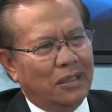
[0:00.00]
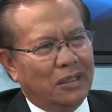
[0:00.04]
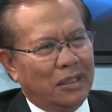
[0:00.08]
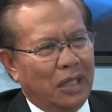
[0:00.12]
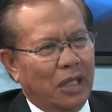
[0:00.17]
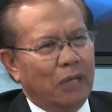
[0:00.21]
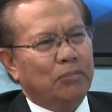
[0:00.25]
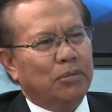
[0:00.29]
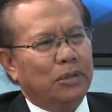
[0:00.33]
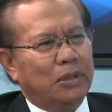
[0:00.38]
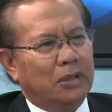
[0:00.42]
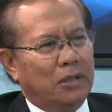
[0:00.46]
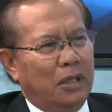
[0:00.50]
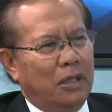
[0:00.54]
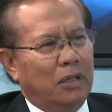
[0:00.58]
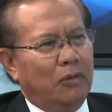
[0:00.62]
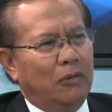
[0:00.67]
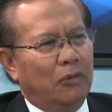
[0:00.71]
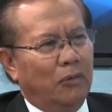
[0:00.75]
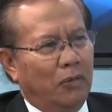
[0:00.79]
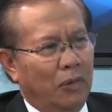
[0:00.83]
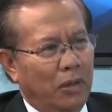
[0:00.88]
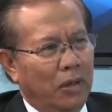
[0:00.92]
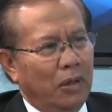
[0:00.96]

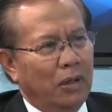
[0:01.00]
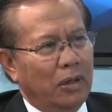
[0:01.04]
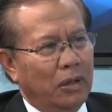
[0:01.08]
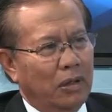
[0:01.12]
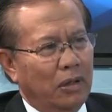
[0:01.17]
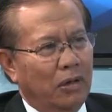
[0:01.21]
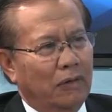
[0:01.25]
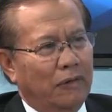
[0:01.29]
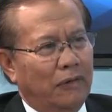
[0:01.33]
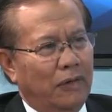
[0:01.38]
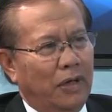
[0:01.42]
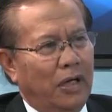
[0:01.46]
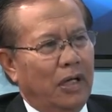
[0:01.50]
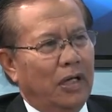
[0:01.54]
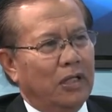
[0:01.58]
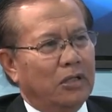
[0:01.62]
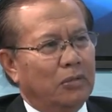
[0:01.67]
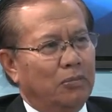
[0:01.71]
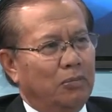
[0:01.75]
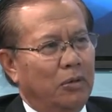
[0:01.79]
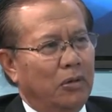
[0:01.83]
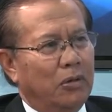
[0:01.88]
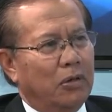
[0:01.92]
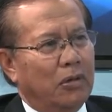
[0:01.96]
10% worth of
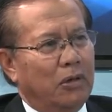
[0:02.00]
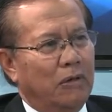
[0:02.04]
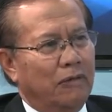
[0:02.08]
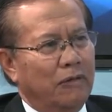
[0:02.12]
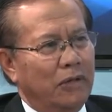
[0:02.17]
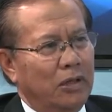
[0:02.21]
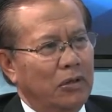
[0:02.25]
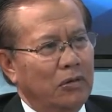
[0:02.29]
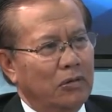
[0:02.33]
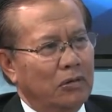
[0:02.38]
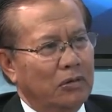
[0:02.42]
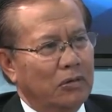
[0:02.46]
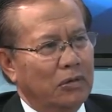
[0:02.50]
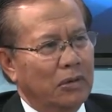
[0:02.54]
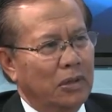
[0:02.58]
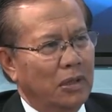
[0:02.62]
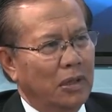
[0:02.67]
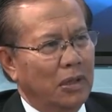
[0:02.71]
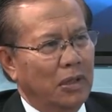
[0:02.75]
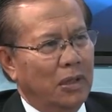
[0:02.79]
export revenue